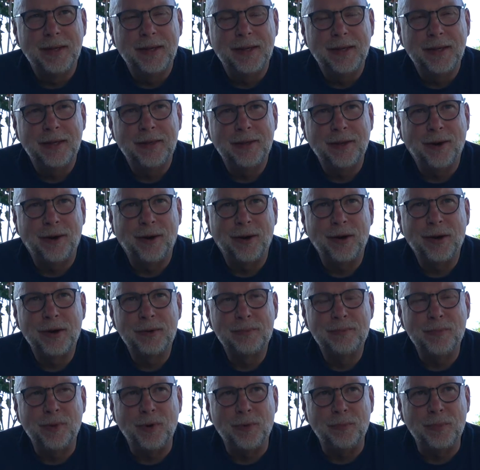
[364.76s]
in the hard
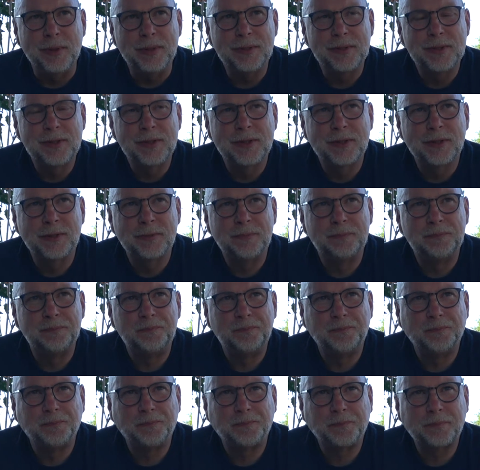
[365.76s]
moments,
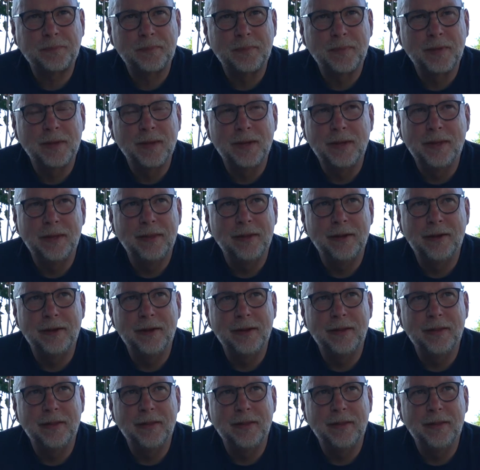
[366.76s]
they're
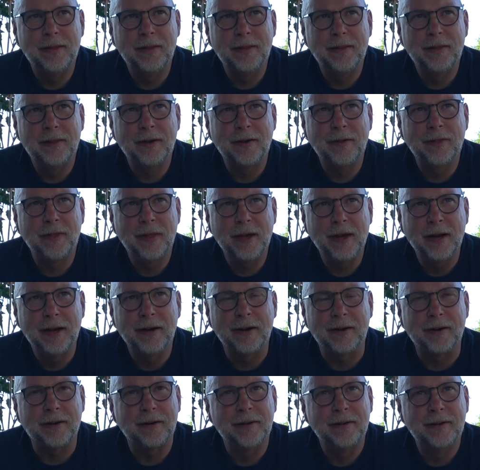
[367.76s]

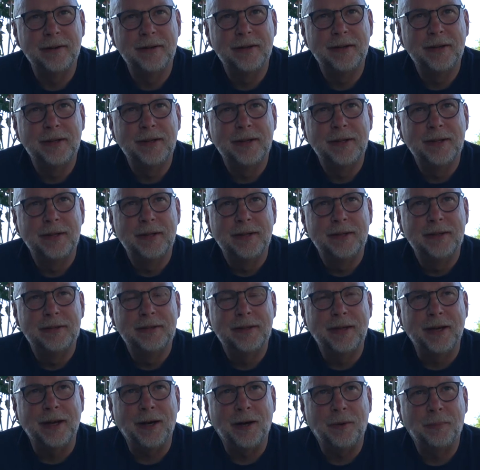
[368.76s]
there
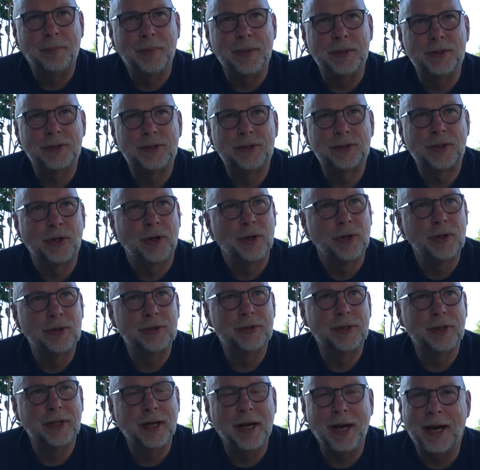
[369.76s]
to help us turn
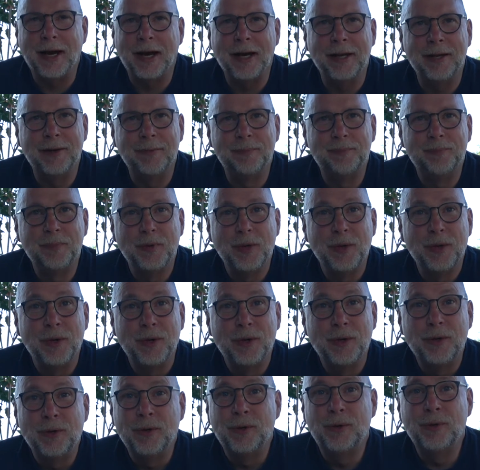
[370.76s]
to God,
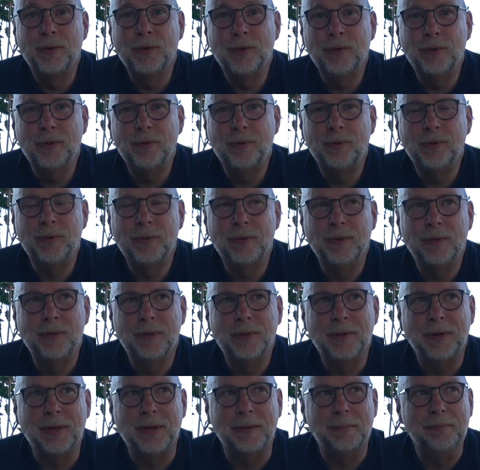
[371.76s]
who
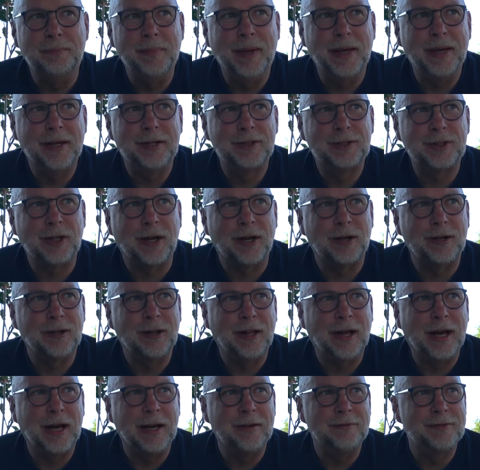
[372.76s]
makes our
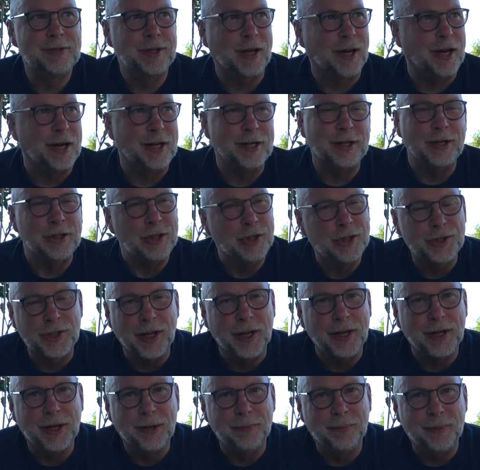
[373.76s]
lives
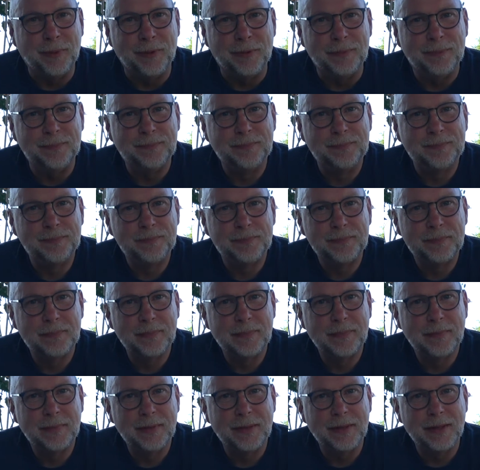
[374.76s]
unshakable.
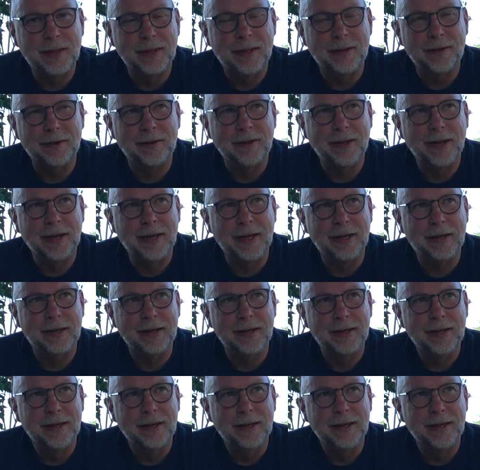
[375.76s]
They're like